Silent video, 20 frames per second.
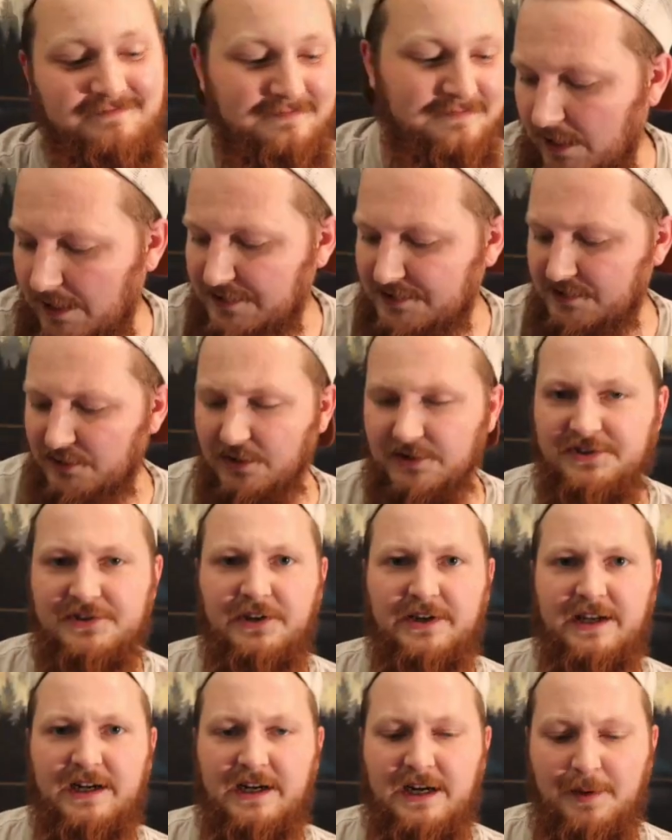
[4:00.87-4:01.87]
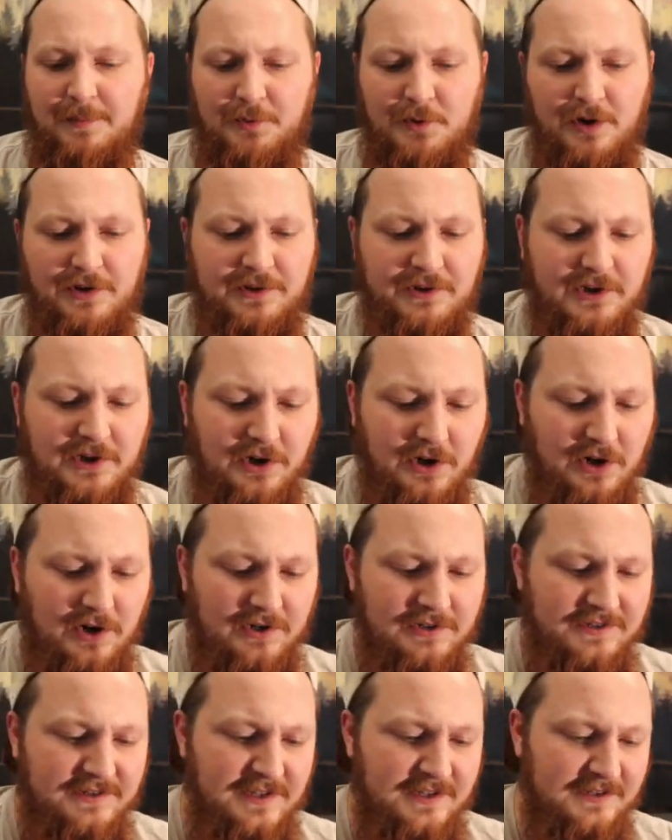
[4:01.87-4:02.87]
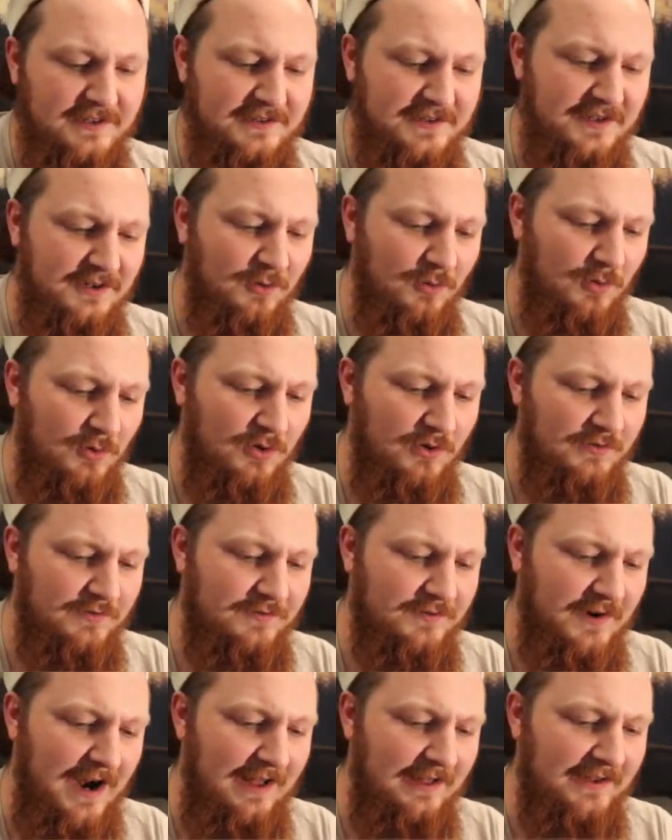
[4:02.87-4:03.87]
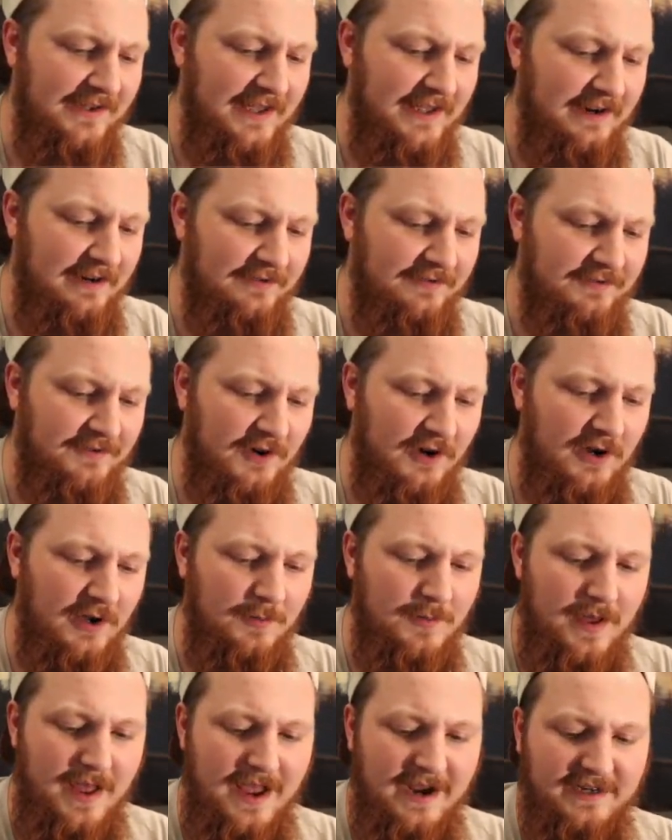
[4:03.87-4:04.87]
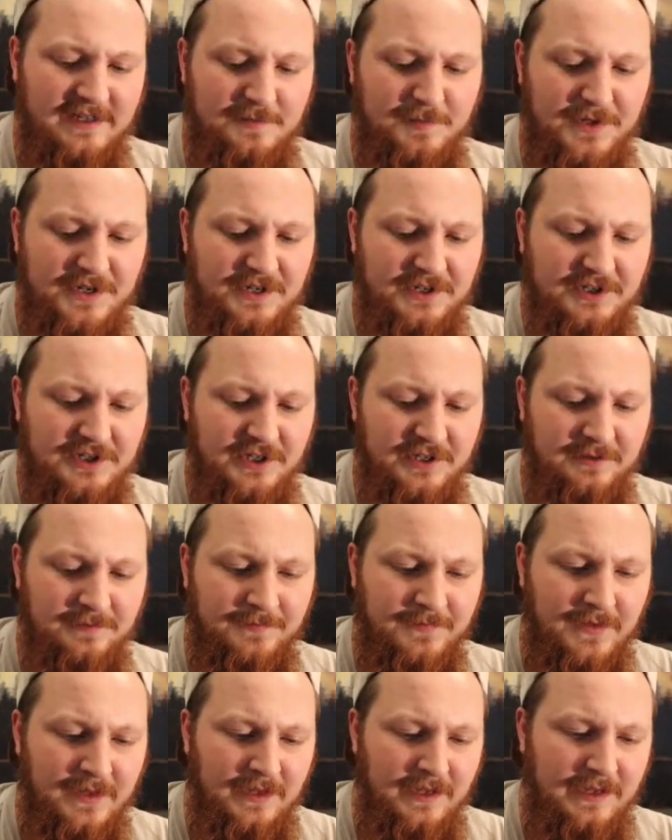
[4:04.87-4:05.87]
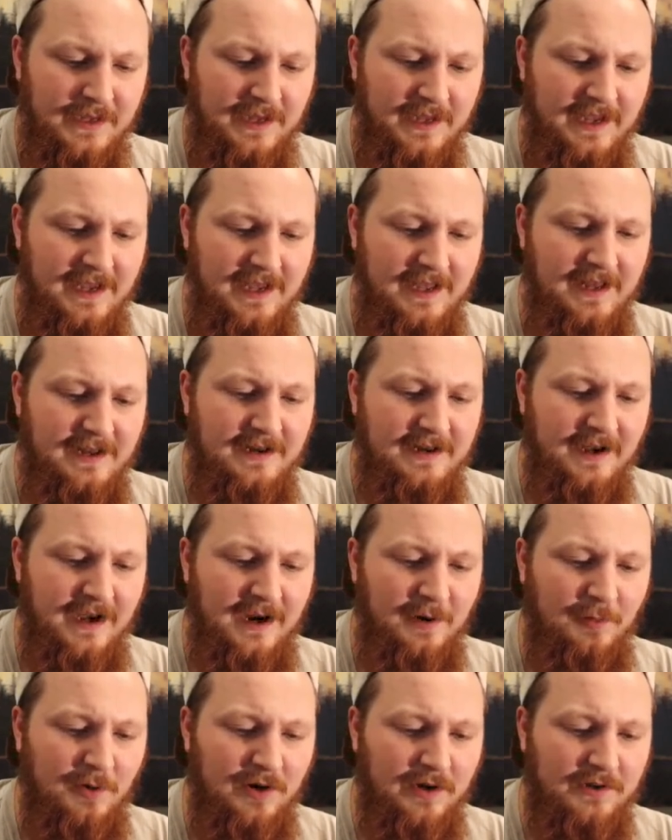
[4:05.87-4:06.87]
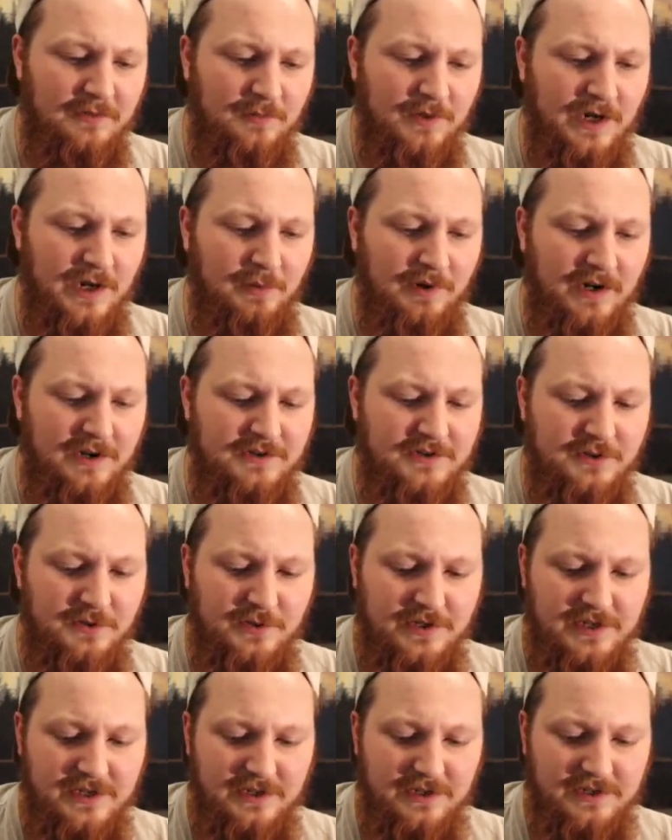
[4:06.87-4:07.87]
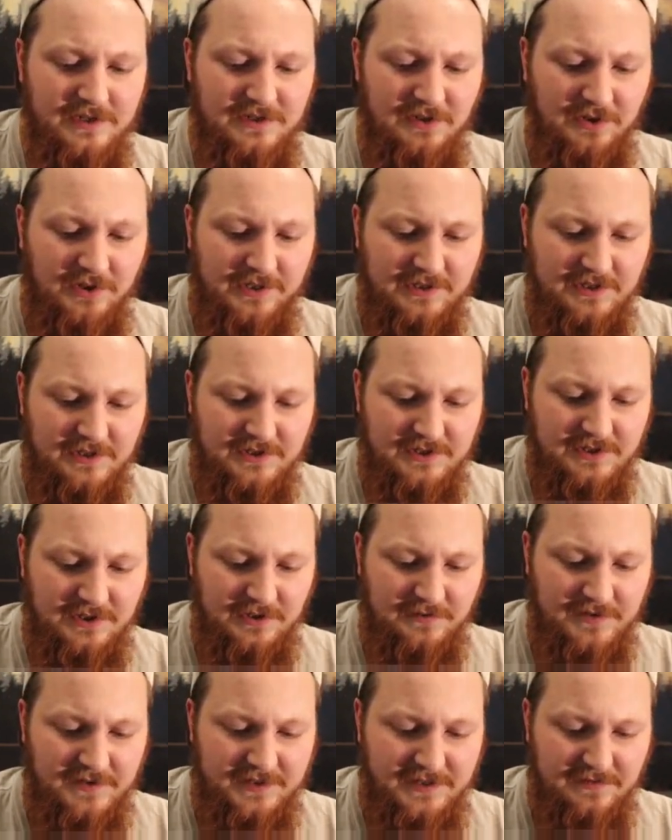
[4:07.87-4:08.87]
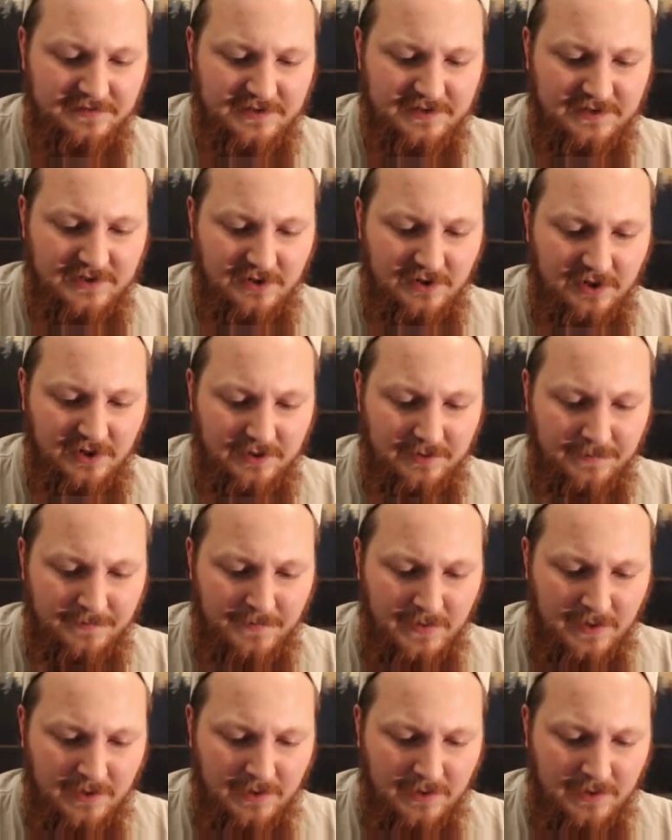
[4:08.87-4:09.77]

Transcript: All right, so let's look at a couple other cards. This is an old Alligator from Expedition, and what I want to do here is look at the surface of this card.